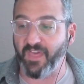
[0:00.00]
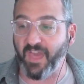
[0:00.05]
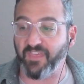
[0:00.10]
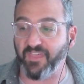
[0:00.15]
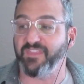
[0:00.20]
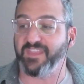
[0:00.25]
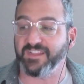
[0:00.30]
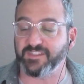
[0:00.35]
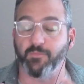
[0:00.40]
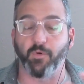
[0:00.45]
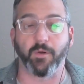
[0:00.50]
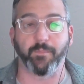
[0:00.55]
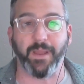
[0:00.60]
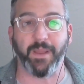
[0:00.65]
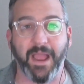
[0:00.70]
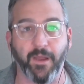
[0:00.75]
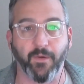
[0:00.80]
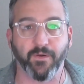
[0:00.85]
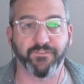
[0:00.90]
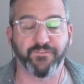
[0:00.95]
that's a more
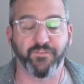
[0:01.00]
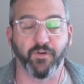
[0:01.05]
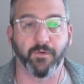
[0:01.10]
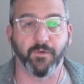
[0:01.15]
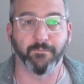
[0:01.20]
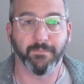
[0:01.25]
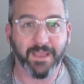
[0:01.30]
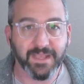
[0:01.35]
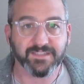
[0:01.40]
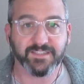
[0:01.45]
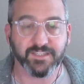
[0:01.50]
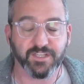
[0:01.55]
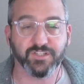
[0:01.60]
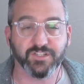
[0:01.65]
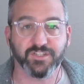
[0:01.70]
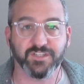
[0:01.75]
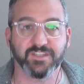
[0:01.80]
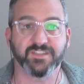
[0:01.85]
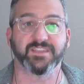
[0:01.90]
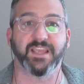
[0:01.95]
powerful message
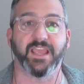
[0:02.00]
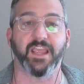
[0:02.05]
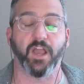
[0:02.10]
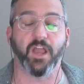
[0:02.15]
to say,